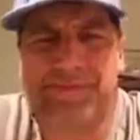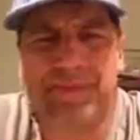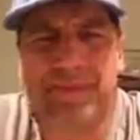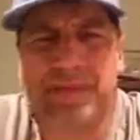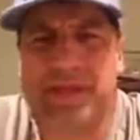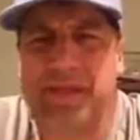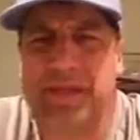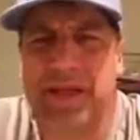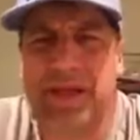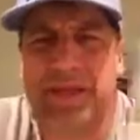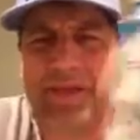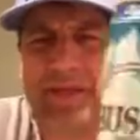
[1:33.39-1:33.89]

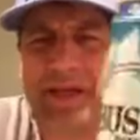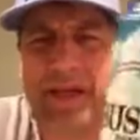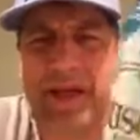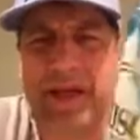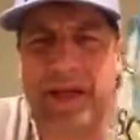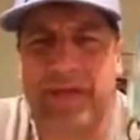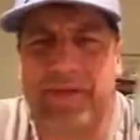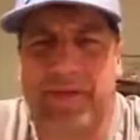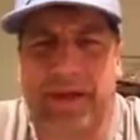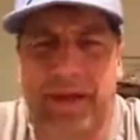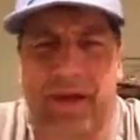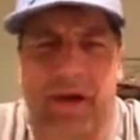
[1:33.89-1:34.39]
It's not that
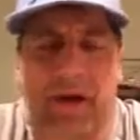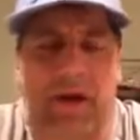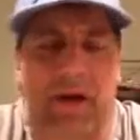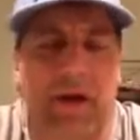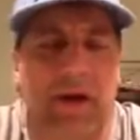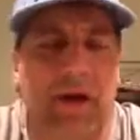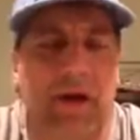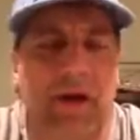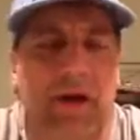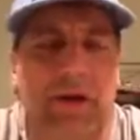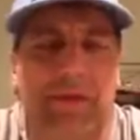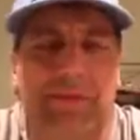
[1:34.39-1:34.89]
heavy in
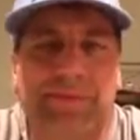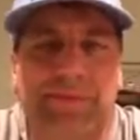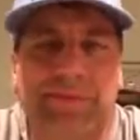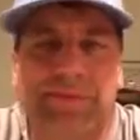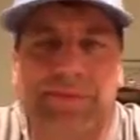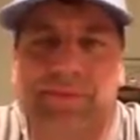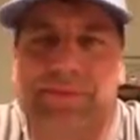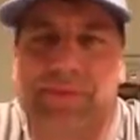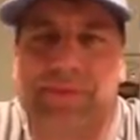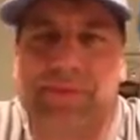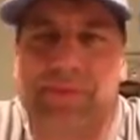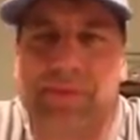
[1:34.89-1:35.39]
alcohol,
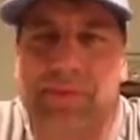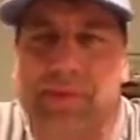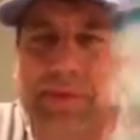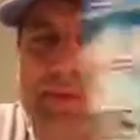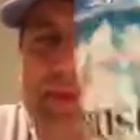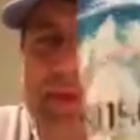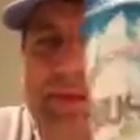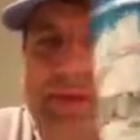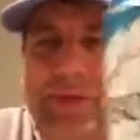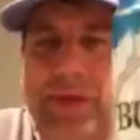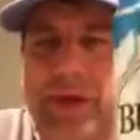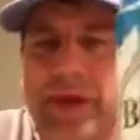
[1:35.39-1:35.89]

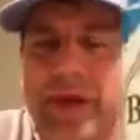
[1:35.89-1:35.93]
so